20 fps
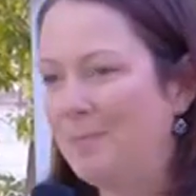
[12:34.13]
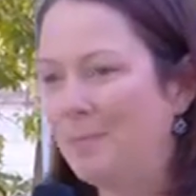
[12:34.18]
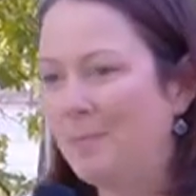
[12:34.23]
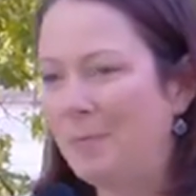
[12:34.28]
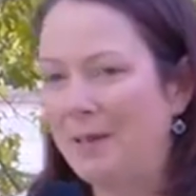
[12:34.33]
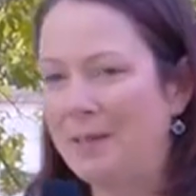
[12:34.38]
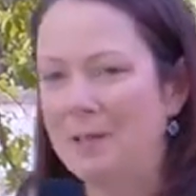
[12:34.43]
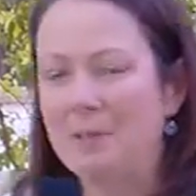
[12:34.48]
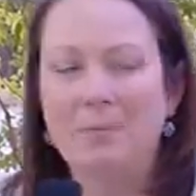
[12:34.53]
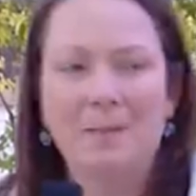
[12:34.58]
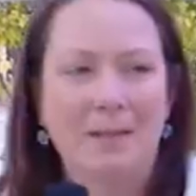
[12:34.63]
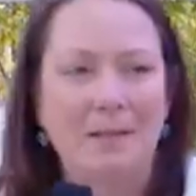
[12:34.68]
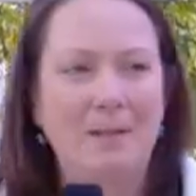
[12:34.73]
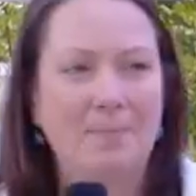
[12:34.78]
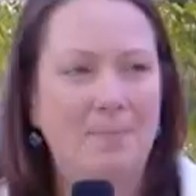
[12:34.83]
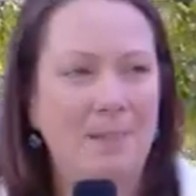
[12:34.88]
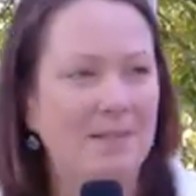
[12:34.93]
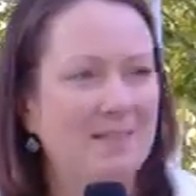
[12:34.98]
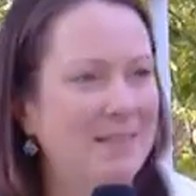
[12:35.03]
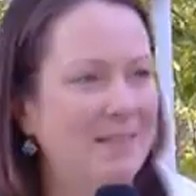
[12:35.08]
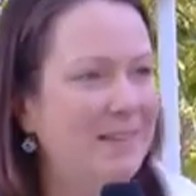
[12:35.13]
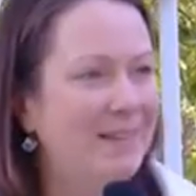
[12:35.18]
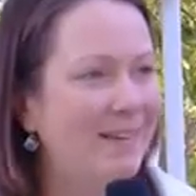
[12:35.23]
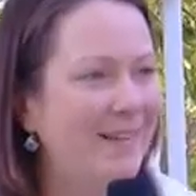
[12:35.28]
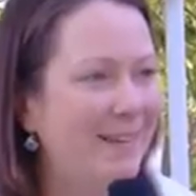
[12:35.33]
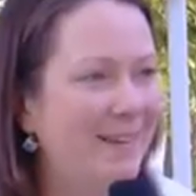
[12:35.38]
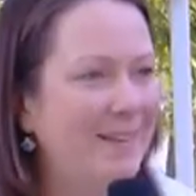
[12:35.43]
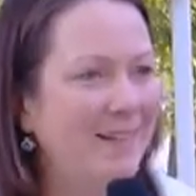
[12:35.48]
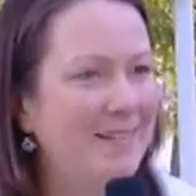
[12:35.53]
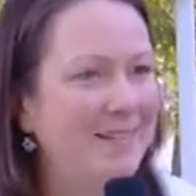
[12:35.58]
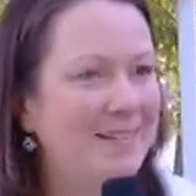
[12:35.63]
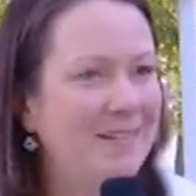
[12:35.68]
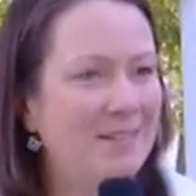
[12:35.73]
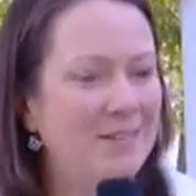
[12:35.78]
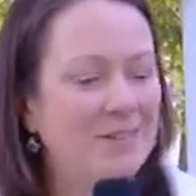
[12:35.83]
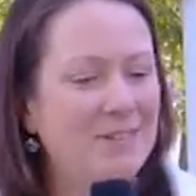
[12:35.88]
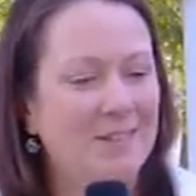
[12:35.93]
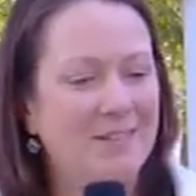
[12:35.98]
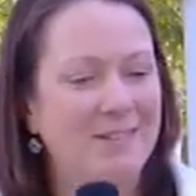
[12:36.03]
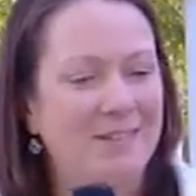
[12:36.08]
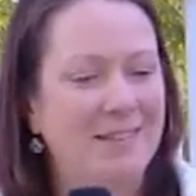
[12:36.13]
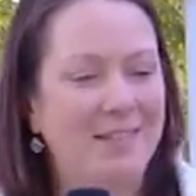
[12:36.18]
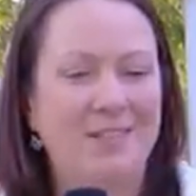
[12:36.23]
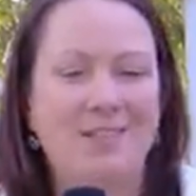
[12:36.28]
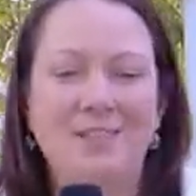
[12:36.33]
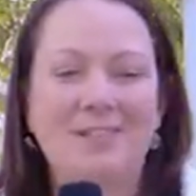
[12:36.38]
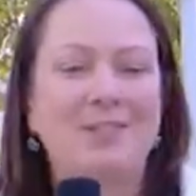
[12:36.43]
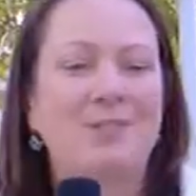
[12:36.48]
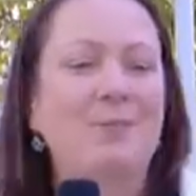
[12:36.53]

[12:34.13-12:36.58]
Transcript: when you're really busy, and you just